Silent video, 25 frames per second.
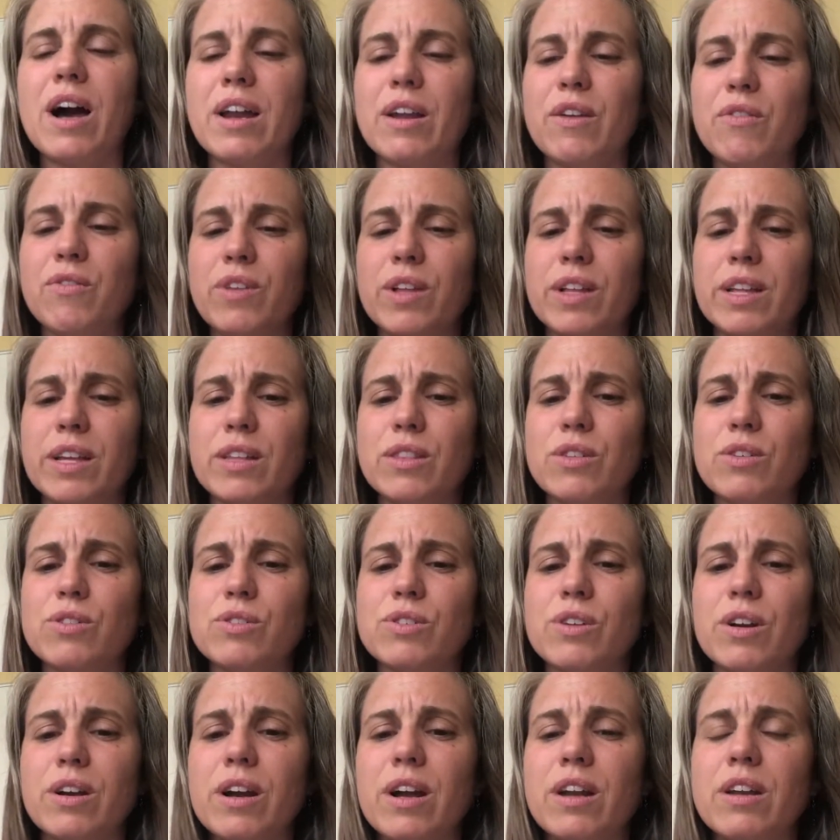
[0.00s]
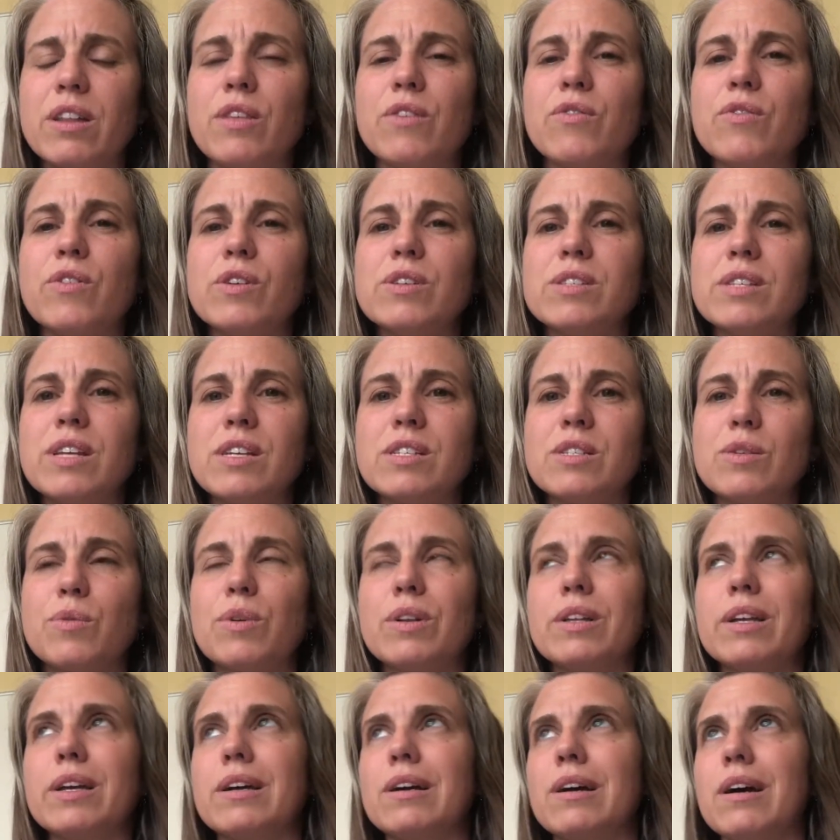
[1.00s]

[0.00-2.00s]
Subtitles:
I feel like those are kind of the first things that we're like,